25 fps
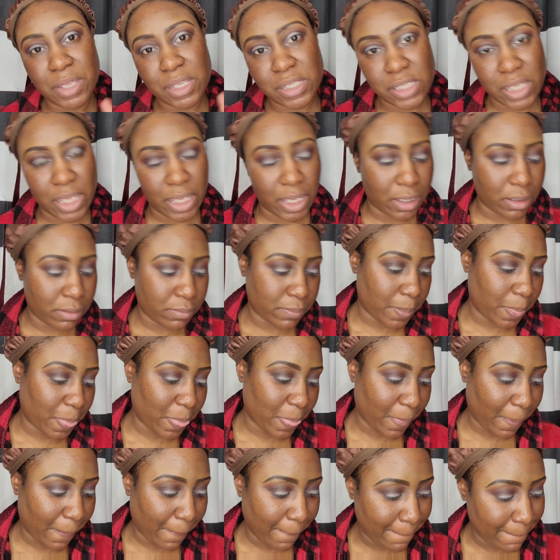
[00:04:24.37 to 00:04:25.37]
Give me a second.
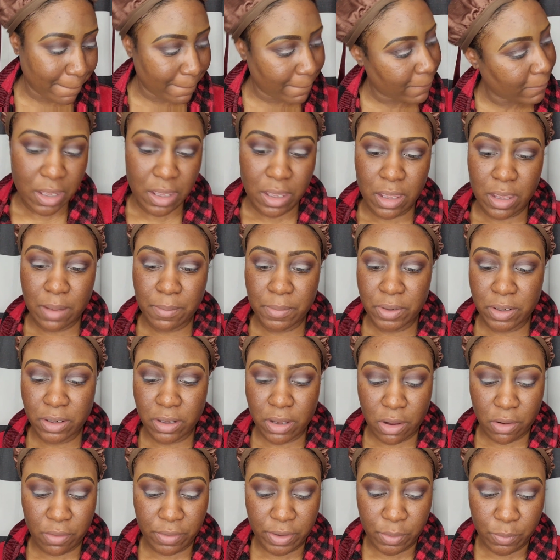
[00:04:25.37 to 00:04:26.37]
I'm
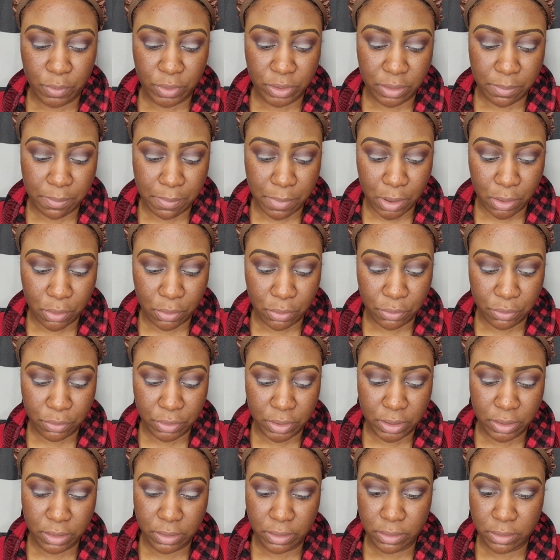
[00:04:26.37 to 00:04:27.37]
gonna go in with
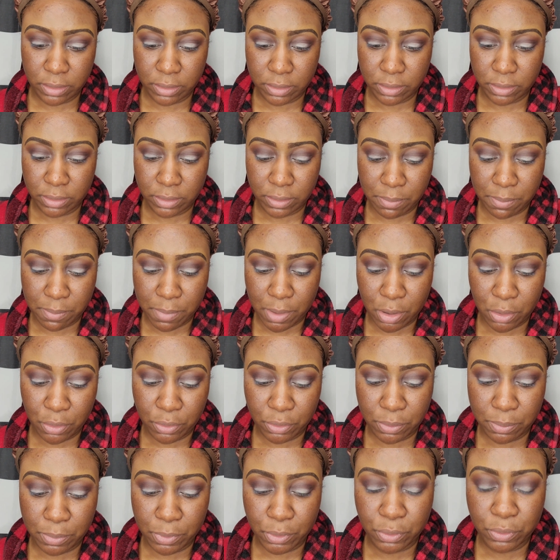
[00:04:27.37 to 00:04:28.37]
bold,
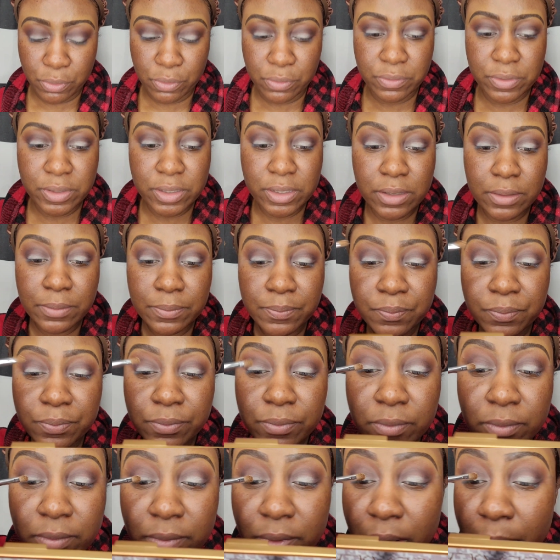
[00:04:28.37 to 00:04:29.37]
bold moves.
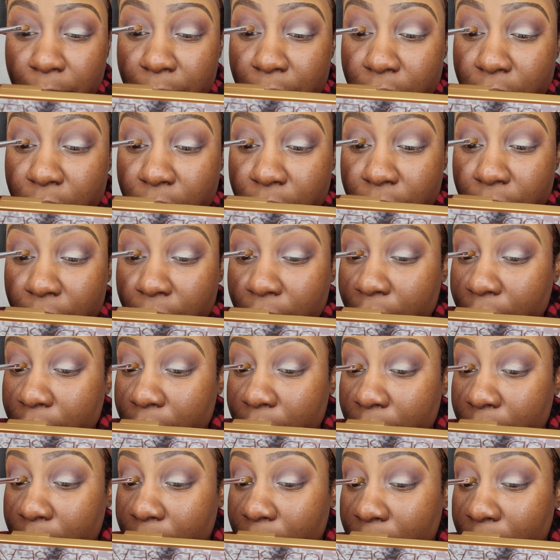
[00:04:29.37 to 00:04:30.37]
I'm gonna do that.